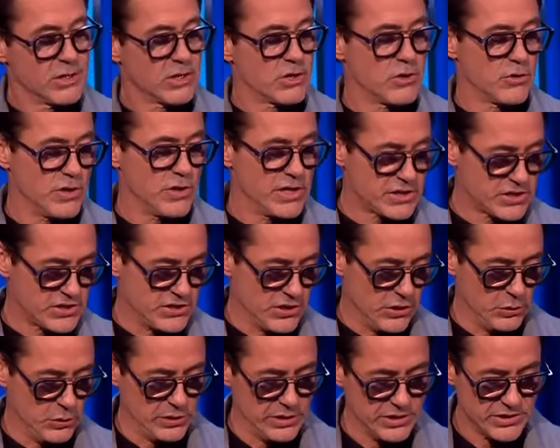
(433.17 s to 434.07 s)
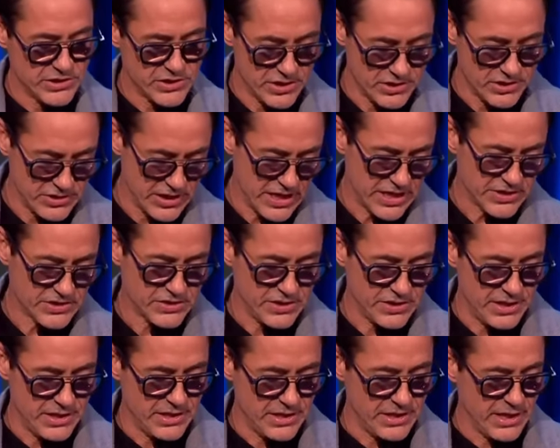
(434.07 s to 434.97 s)
Chris Nolan
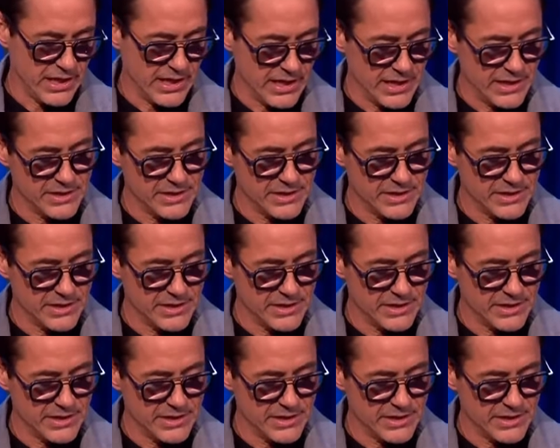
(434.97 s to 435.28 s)
suggested I